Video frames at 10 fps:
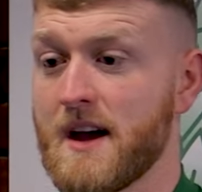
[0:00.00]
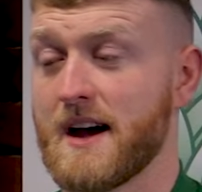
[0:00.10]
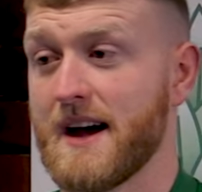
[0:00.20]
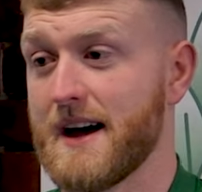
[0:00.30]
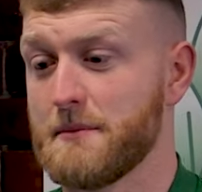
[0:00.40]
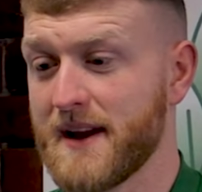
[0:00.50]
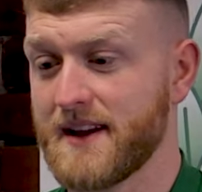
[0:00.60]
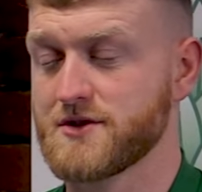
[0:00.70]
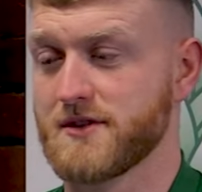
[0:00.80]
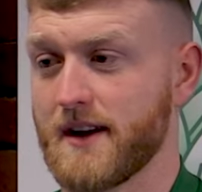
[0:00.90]
I
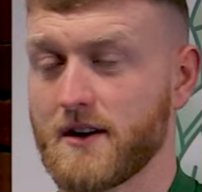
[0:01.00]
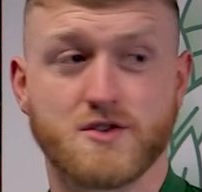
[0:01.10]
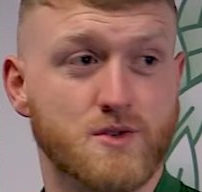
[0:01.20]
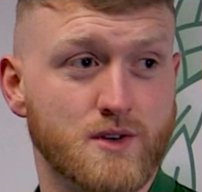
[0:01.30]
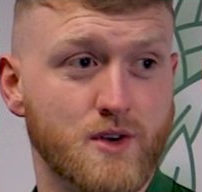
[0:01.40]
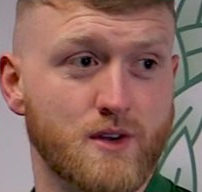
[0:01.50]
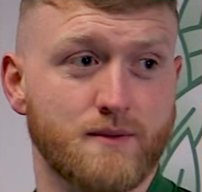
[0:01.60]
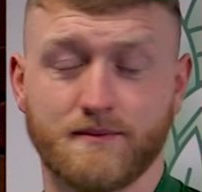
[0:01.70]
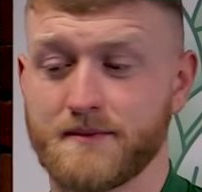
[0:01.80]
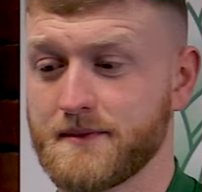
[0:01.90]
play striker, so I
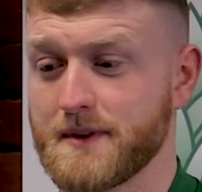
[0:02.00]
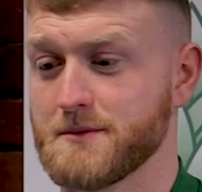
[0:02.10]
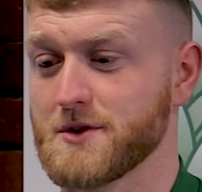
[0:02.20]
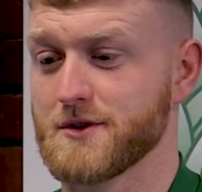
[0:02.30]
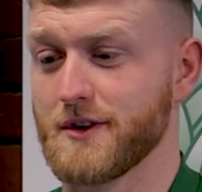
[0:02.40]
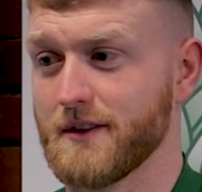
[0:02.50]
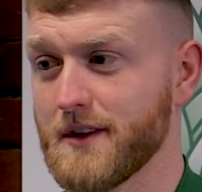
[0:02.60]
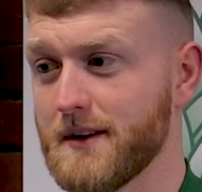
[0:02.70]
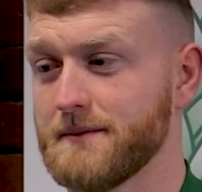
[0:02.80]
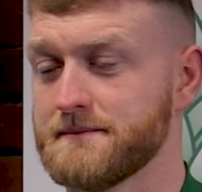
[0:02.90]
do. I'm just looking
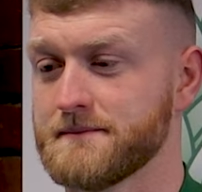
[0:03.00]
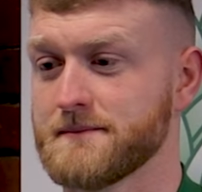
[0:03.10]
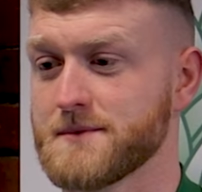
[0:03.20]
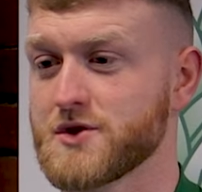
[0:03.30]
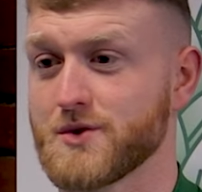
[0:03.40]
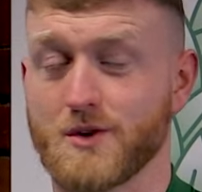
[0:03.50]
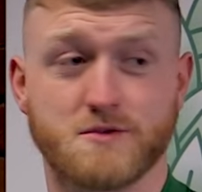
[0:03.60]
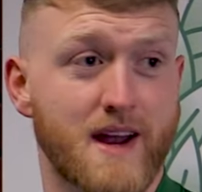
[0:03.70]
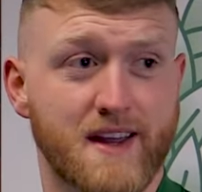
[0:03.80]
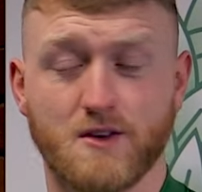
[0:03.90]
to score as
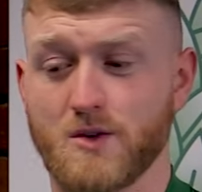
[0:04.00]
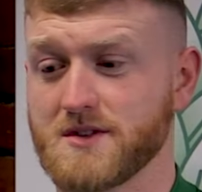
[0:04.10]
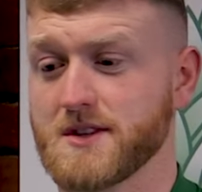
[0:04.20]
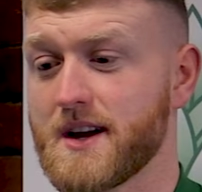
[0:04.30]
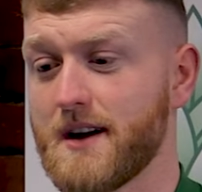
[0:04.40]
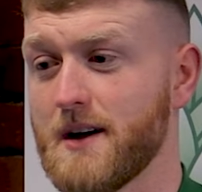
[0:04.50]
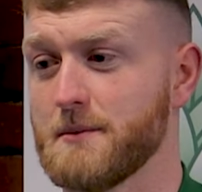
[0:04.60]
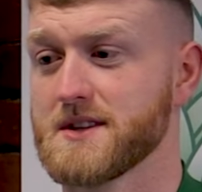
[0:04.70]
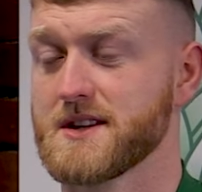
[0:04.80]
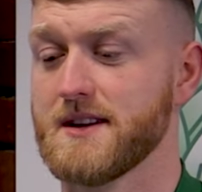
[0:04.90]
many goals as I can,
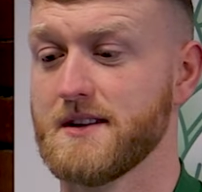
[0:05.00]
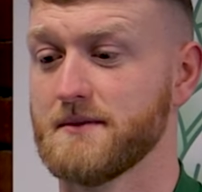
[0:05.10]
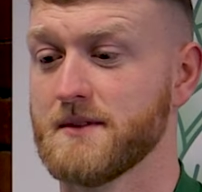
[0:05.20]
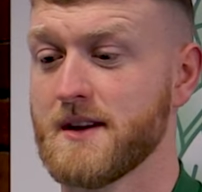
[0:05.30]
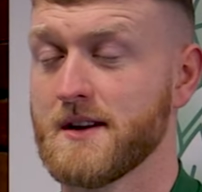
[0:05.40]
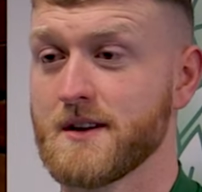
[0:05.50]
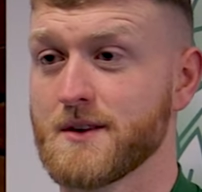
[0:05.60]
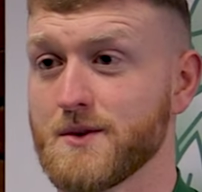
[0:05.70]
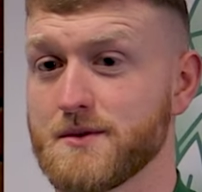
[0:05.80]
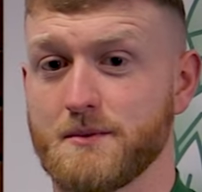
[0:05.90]
basically, and
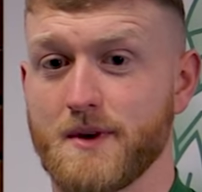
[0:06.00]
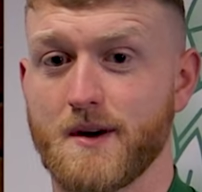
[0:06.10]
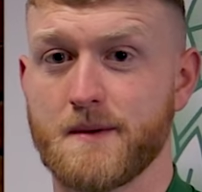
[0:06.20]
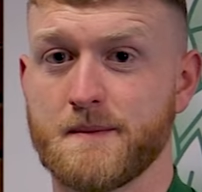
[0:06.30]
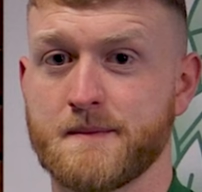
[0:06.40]
go from there.